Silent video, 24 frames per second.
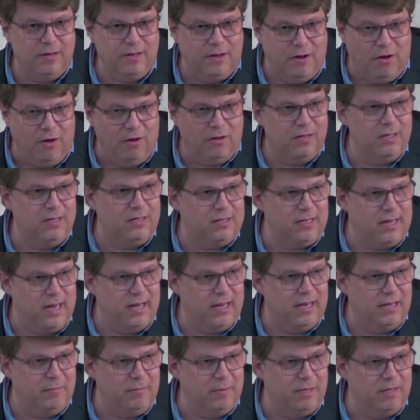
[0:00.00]
with all these
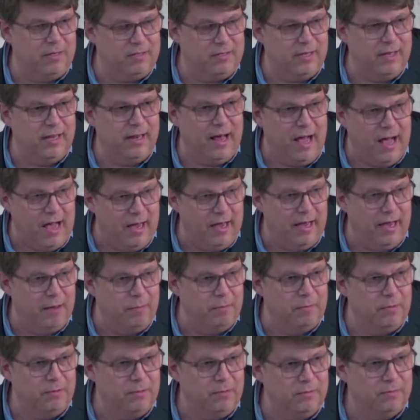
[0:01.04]
animals and I
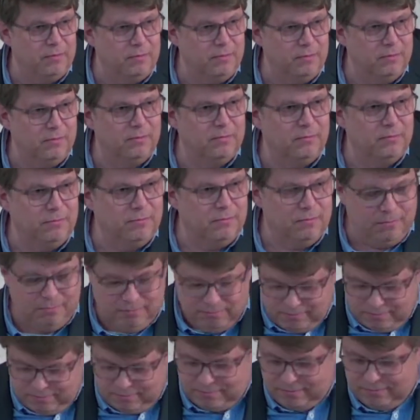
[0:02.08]
am
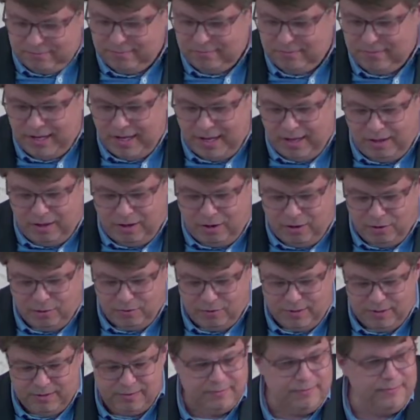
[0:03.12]

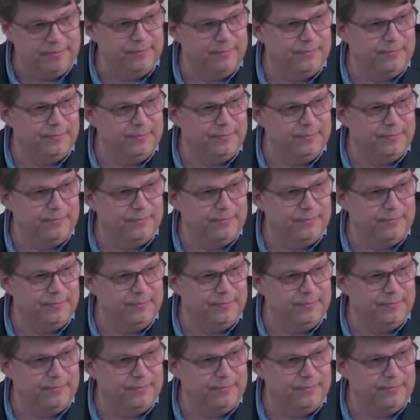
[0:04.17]
alone.